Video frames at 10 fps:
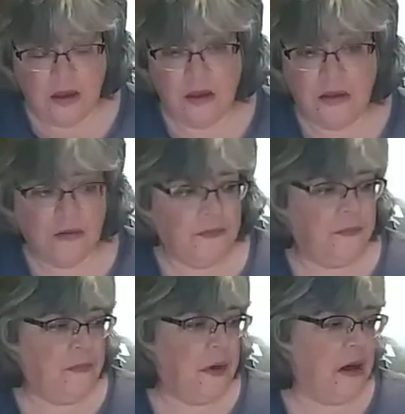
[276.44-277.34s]

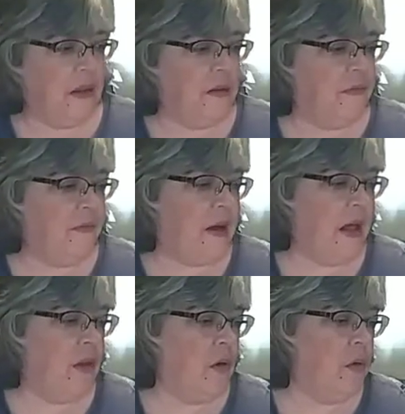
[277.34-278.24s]

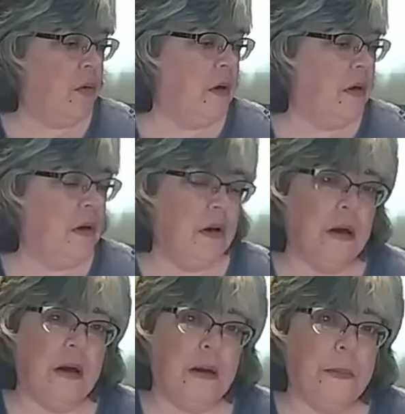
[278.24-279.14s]
phyllo
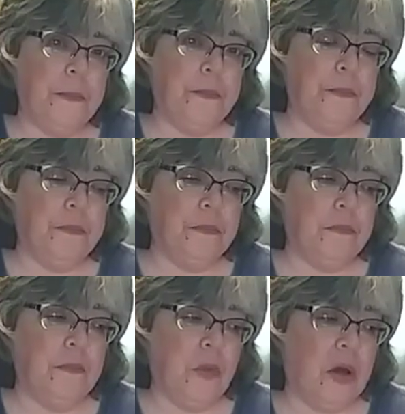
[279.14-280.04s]

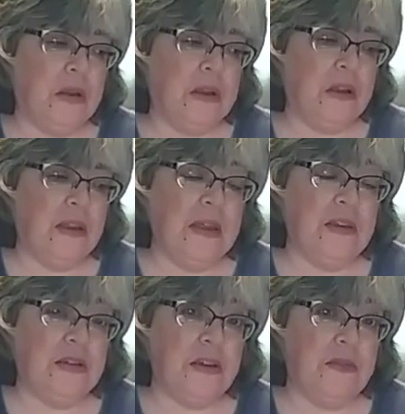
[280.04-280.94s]
modeling clay, the
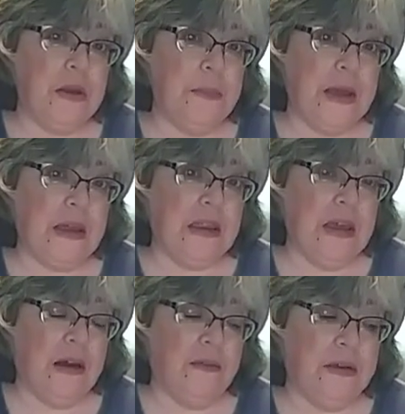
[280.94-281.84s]
stuff that you bake in the
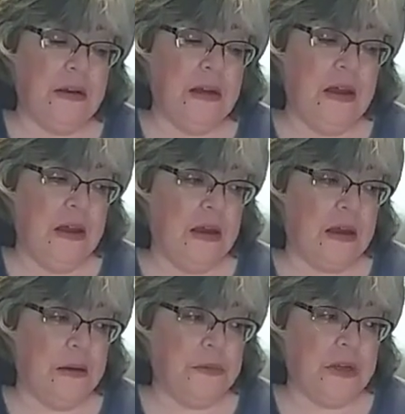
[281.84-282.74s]
oven. It
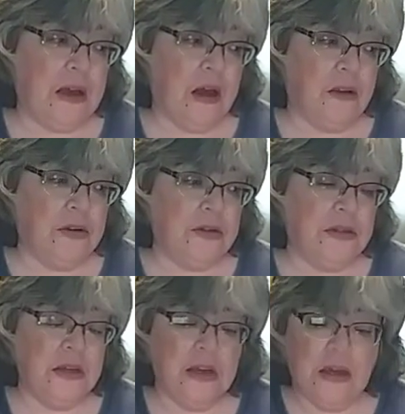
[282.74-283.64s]
comes in
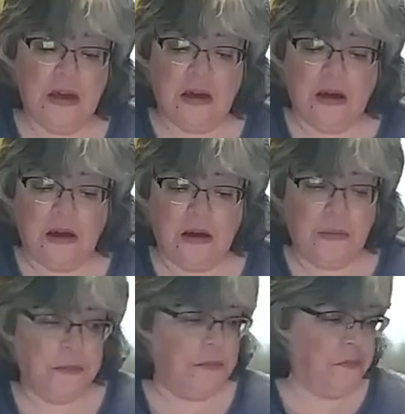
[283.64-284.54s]
colors.
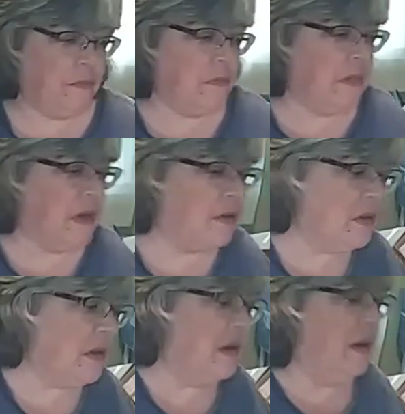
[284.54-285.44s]
Actually,
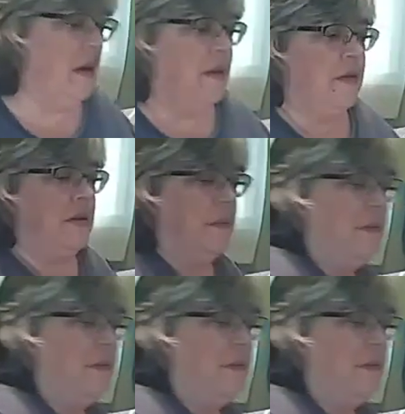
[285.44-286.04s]
I have some